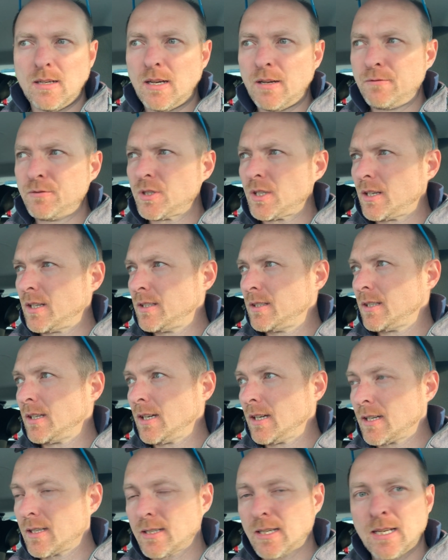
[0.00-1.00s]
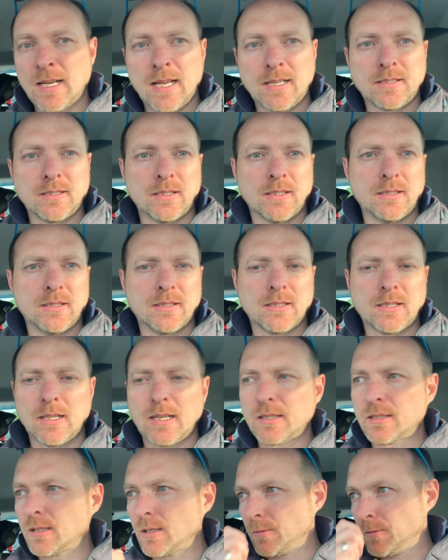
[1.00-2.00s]
tried connecting and
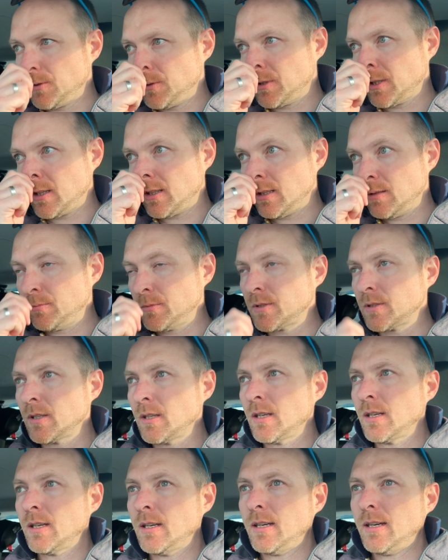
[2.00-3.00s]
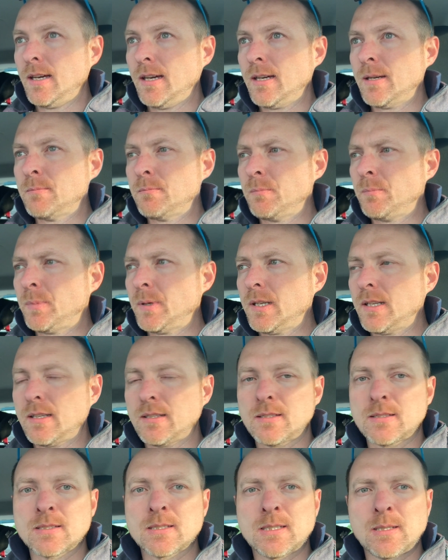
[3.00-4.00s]
disconnecting it a few times, but it
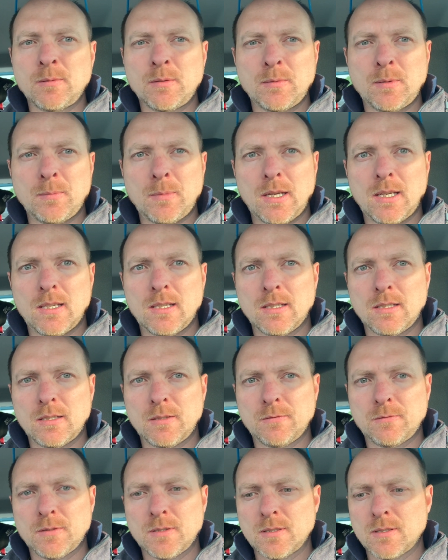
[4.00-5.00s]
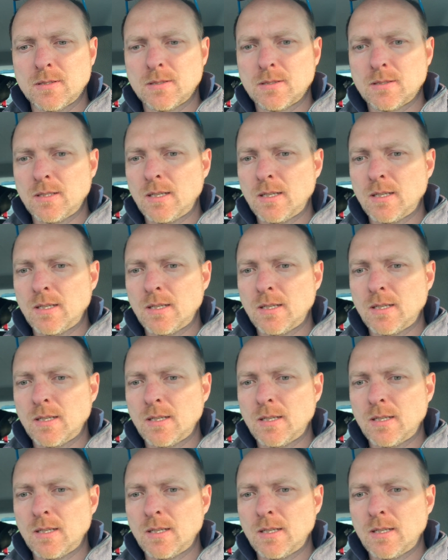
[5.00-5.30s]
doesn't seem to be making a difference.